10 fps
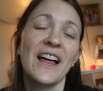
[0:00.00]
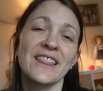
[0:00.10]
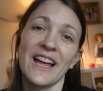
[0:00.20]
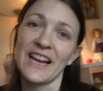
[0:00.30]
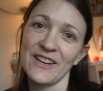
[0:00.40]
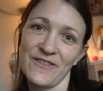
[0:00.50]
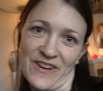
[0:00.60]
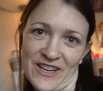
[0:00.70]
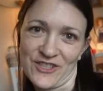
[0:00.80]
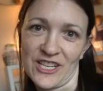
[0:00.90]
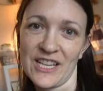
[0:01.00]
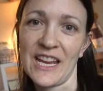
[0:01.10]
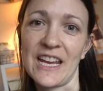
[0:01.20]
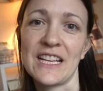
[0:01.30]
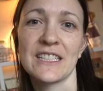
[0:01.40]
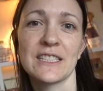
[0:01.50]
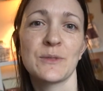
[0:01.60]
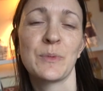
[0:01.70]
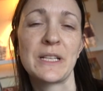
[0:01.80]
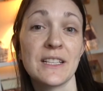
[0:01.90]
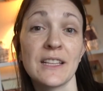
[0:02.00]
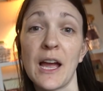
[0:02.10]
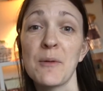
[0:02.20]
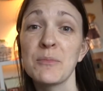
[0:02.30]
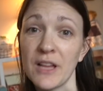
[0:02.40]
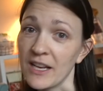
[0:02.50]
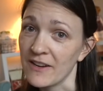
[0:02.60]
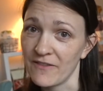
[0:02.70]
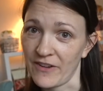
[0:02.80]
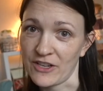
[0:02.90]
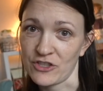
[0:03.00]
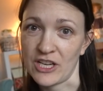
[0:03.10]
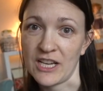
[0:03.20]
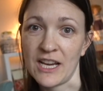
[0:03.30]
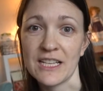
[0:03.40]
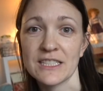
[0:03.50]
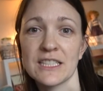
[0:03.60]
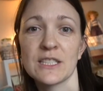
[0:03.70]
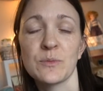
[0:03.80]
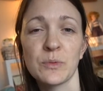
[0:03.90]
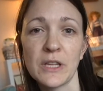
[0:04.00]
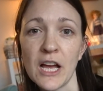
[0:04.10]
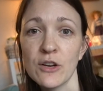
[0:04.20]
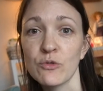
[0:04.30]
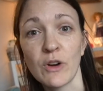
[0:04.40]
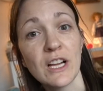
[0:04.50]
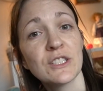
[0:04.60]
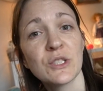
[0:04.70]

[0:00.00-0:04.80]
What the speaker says: a line infection is basically a blood infection. And since blood runs